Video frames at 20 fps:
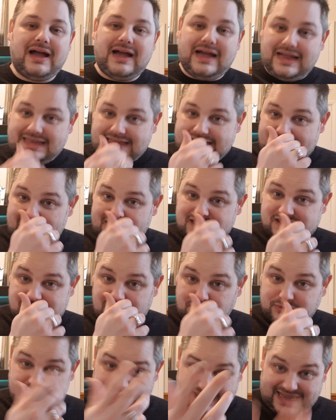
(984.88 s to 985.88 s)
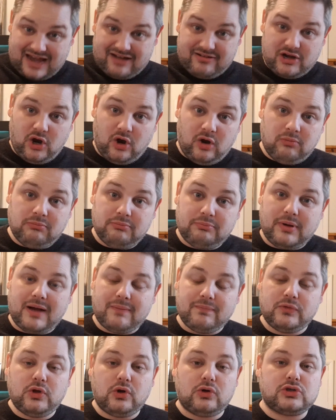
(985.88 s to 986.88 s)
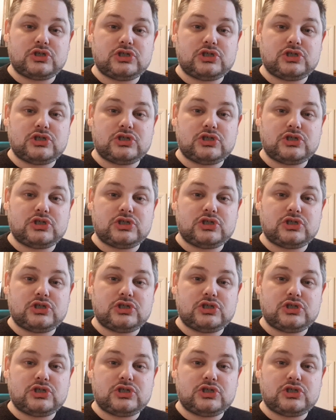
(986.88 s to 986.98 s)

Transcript: yes, I'm going to carry it on, but I'm not